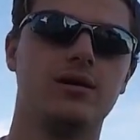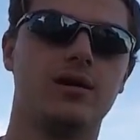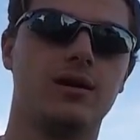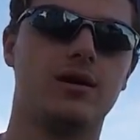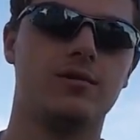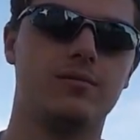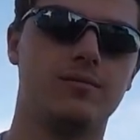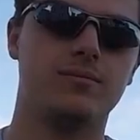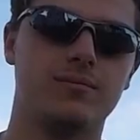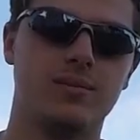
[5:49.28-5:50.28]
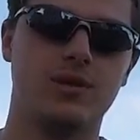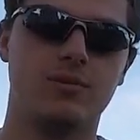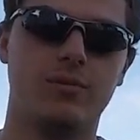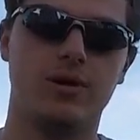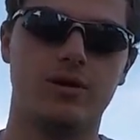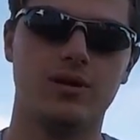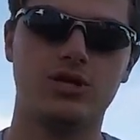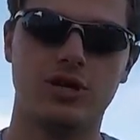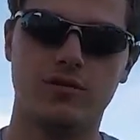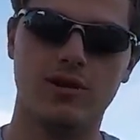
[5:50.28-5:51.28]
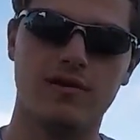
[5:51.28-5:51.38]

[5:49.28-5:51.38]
But in general,